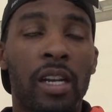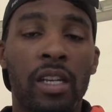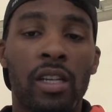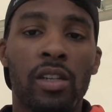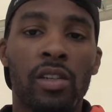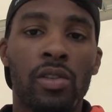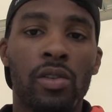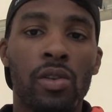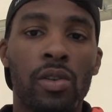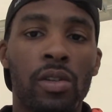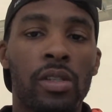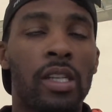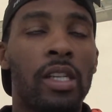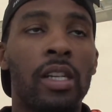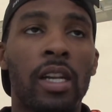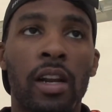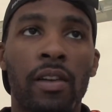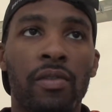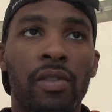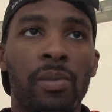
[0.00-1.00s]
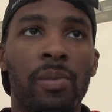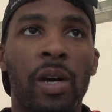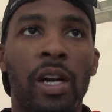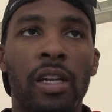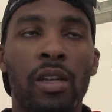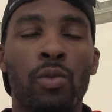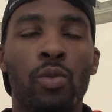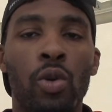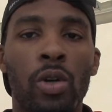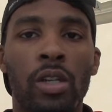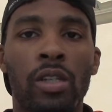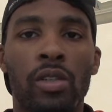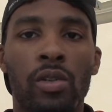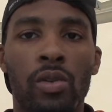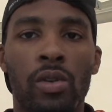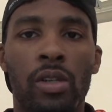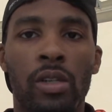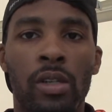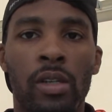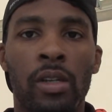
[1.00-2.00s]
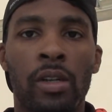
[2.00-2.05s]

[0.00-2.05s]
could do it, then everybody would do it.